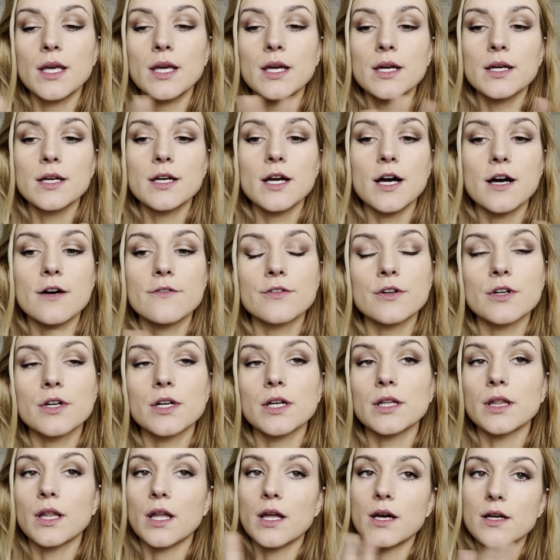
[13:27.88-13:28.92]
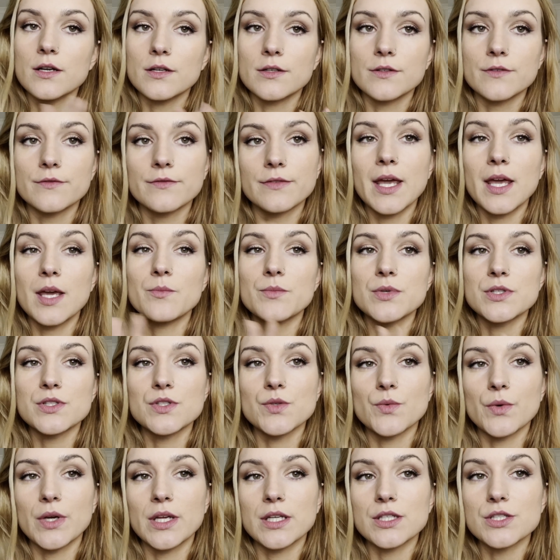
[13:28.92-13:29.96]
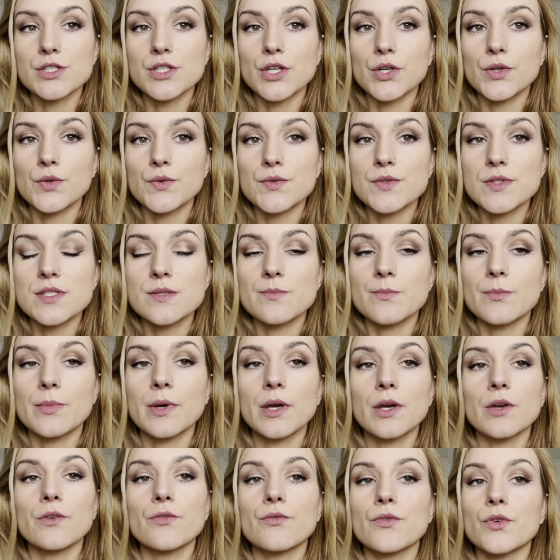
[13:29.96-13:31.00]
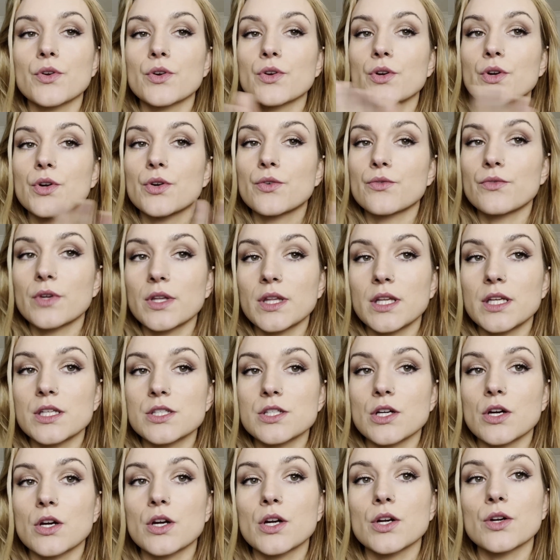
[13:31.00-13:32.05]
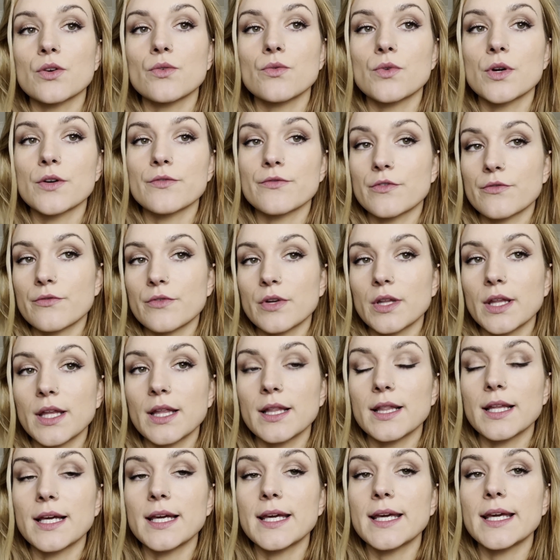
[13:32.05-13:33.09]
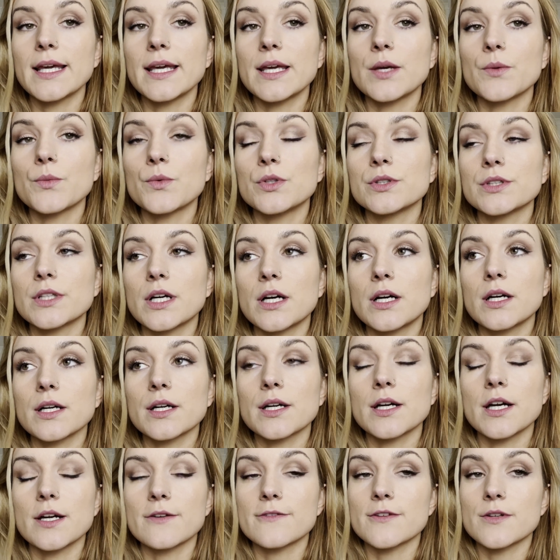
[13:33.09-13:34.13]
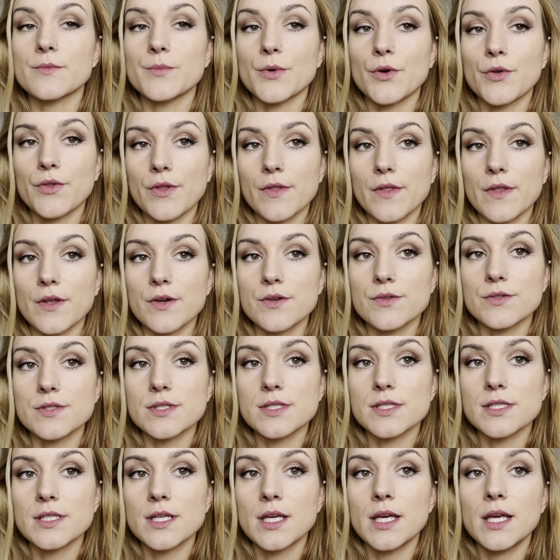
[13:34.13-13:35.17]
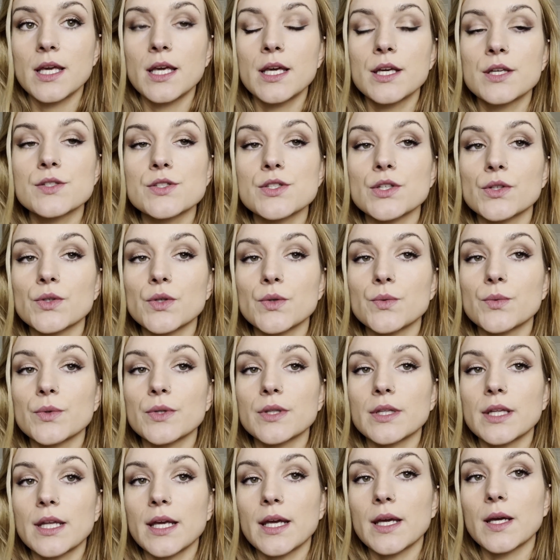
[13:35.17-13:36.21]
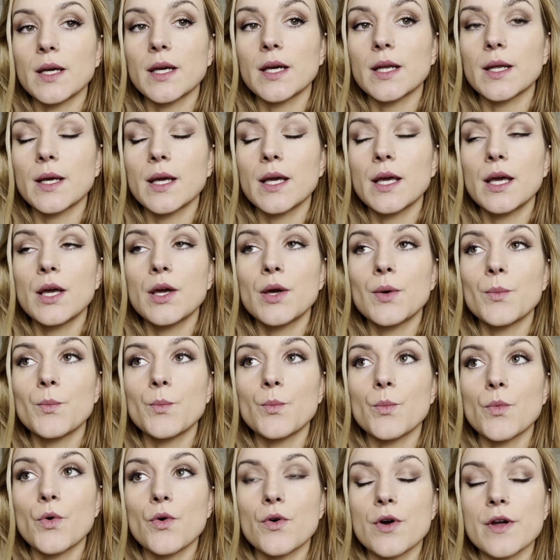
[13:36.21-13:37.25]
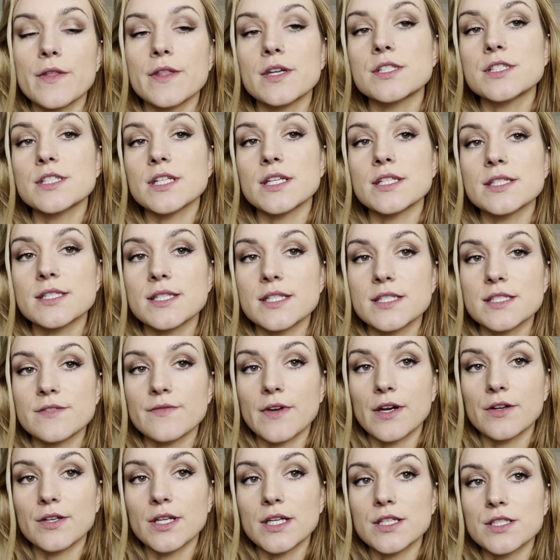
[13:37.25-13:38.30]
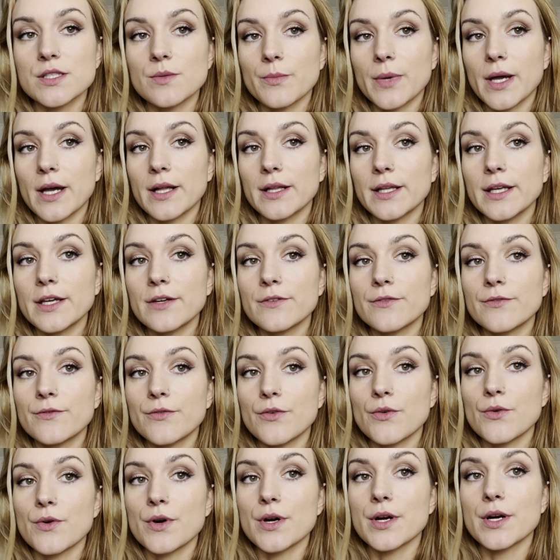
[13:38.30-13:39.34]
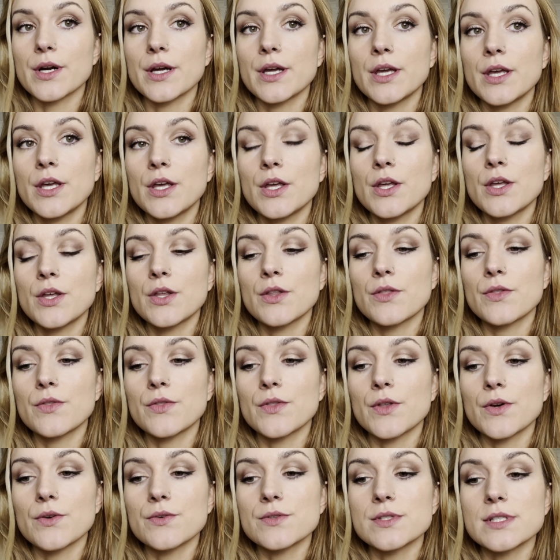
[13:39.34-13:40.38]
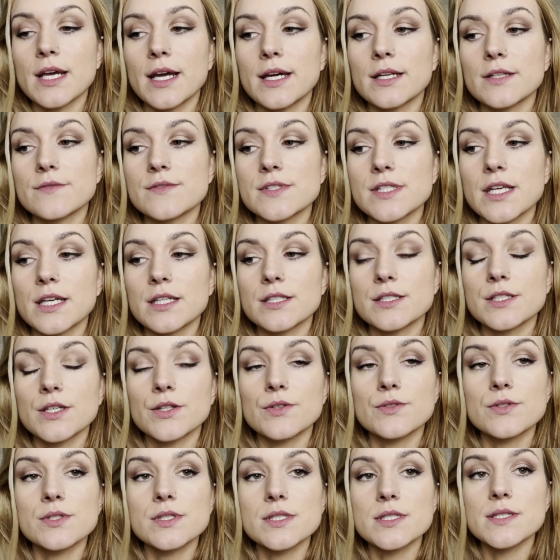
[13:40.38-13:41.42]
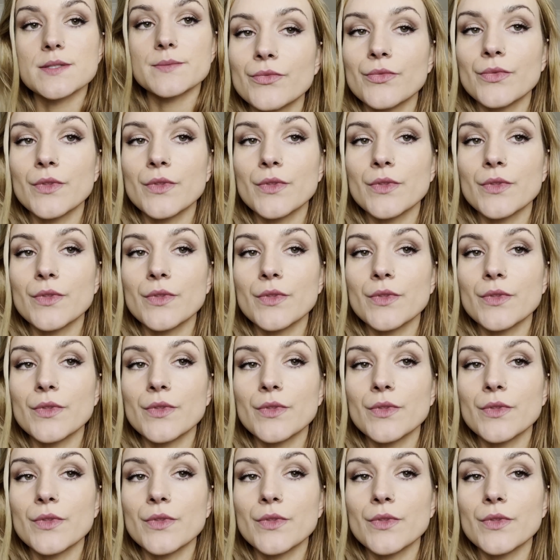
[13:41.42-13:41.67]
cover a lot of in-between tones, but for really dark or for really light, it will not cover both of those. So you will need more than just this foundation palette for those kind of skin tones.